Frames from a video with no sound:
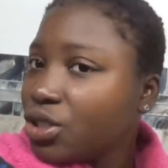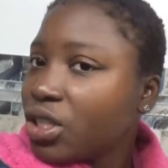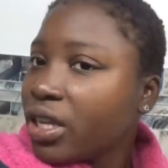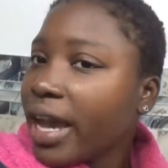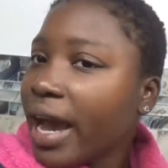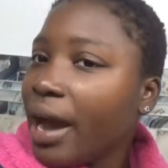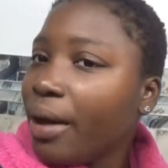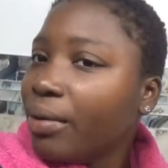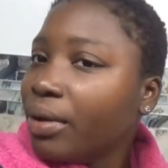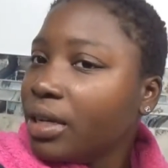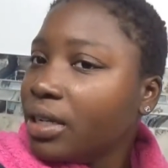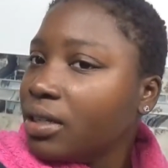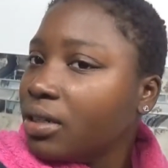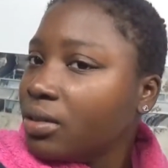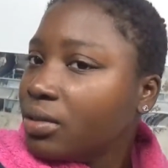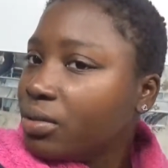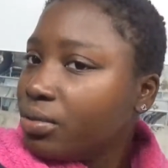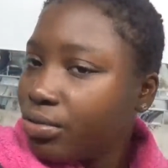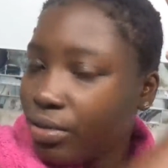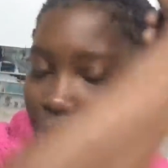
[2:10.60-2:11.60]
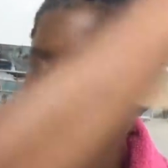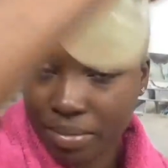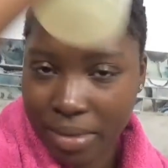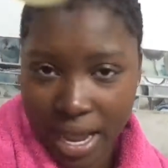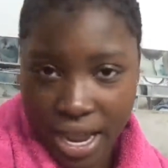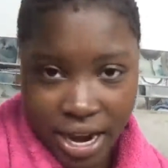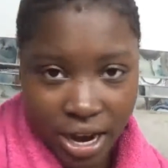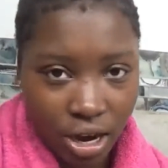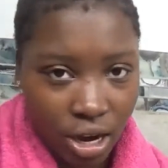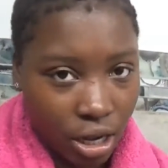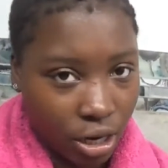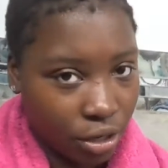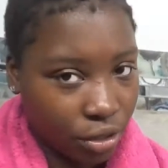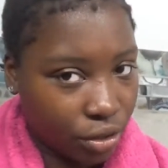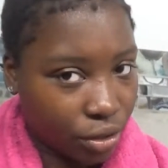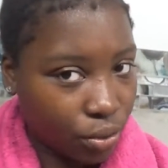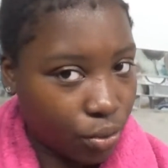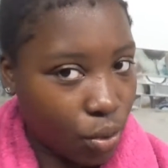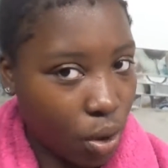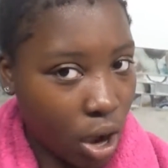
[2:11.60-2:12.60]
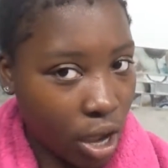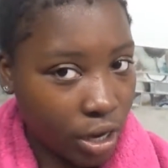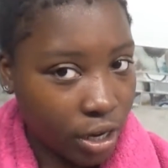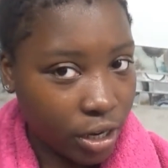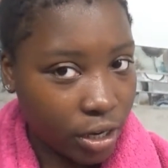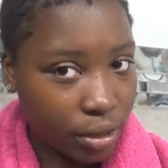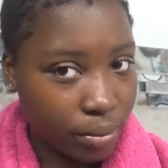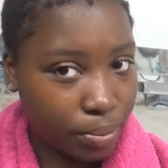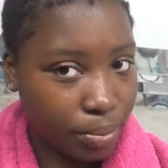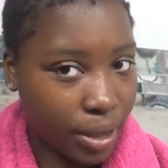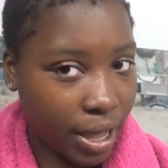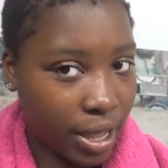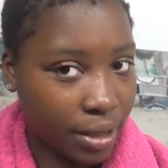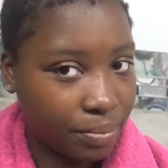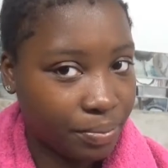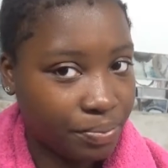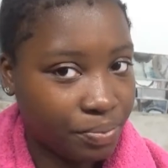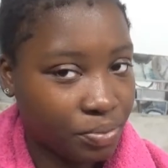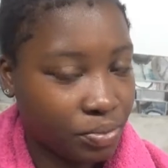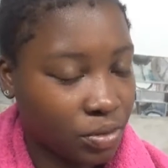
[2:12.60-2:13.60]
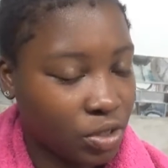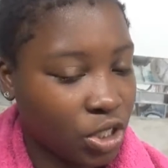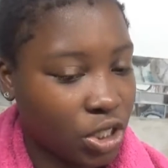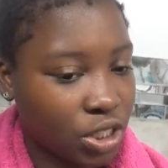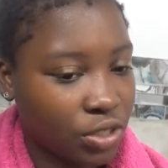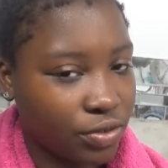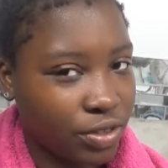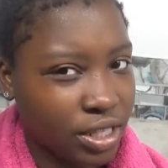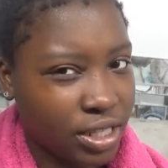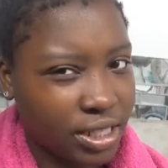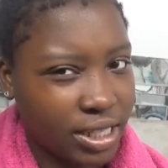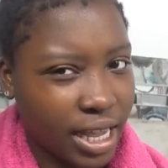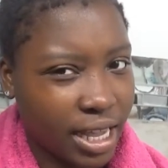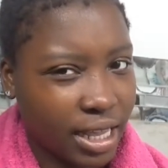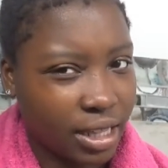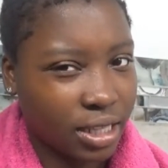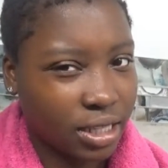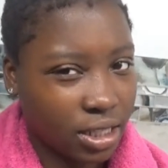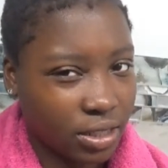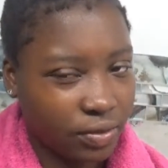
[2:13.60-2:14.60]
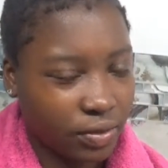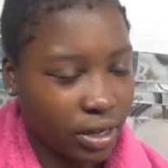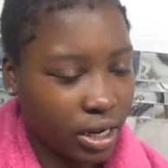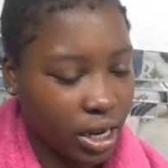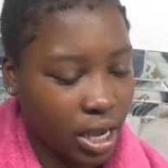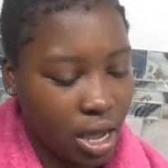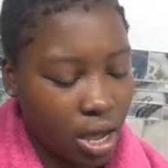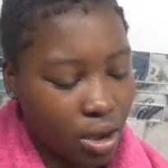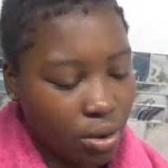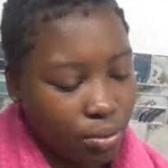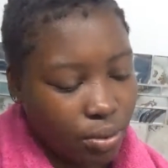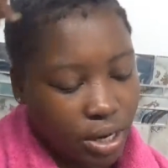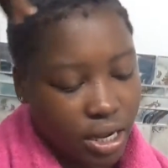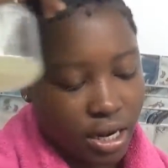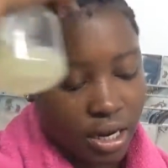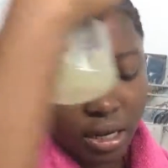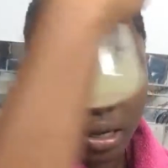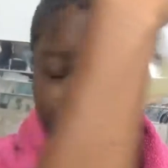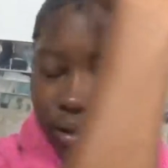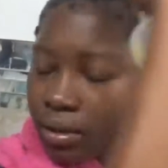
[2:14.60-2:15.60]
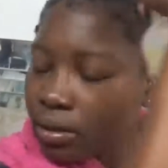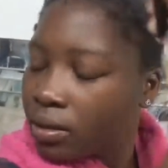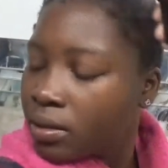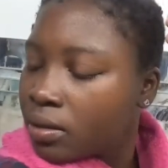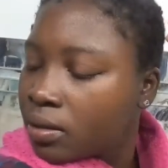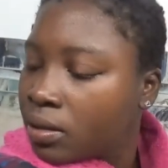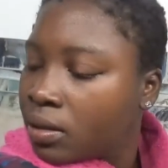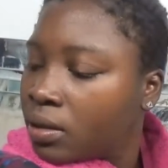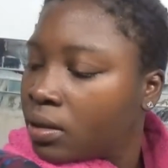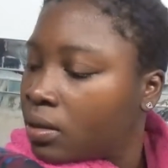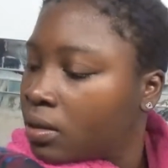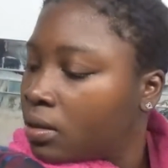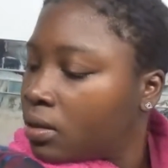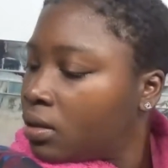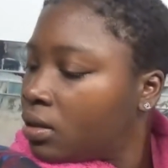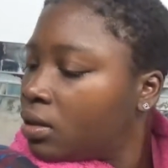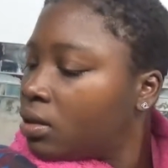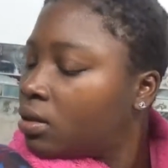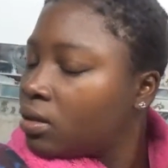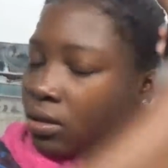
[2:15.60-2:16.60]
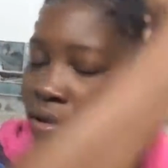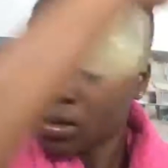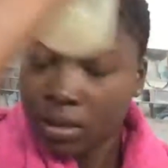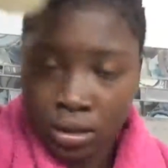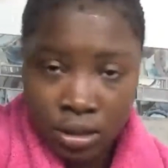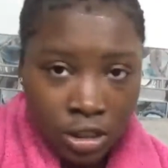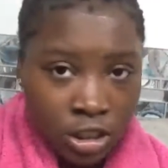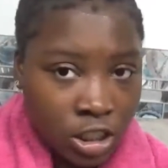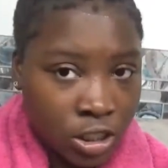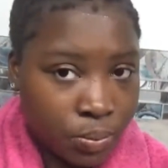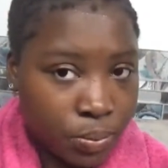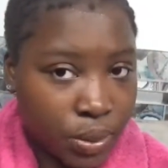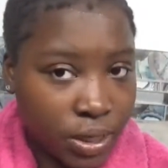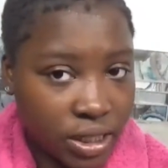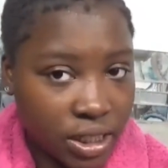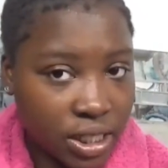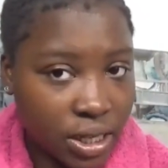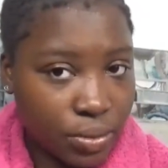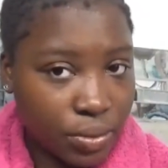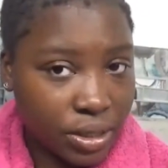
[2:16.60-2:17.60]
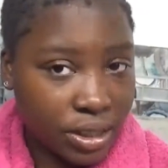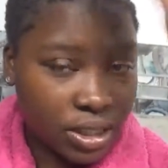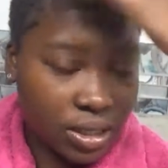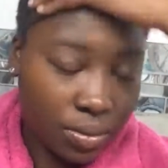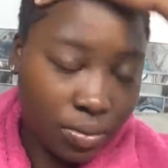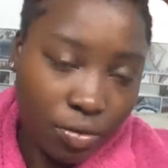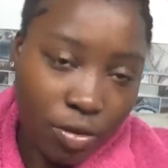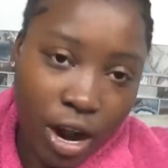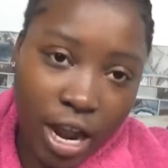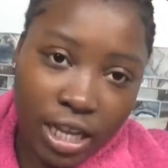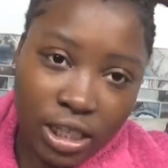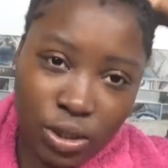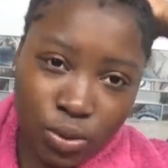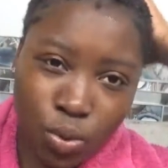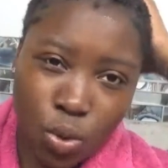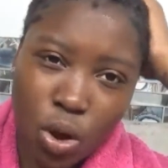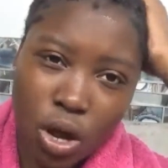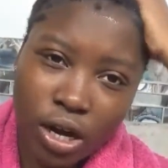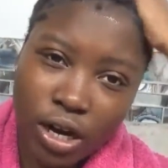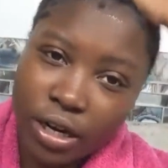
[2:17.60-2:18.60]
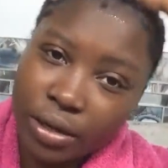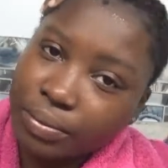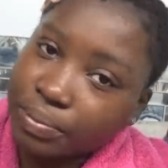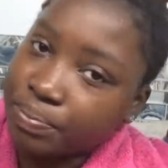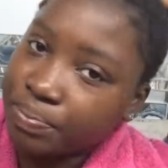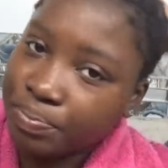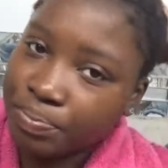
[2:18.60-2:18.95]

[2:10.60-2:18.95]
I would run my hair under the water, but just for the sake of this video, we're gonna spritz it with some rice water.